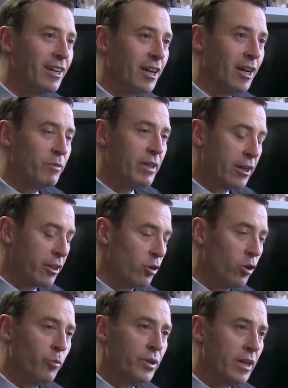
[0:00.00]
that
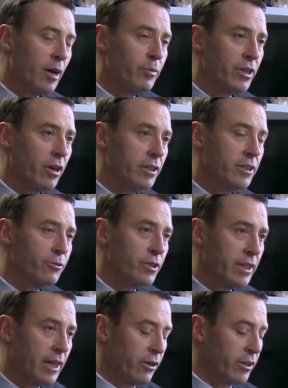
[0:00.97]
can open up in all
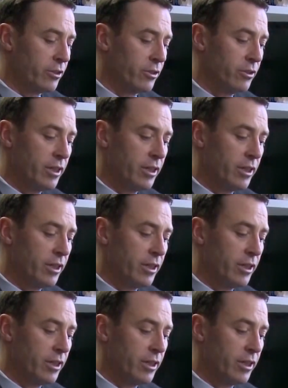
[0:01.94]
different areas.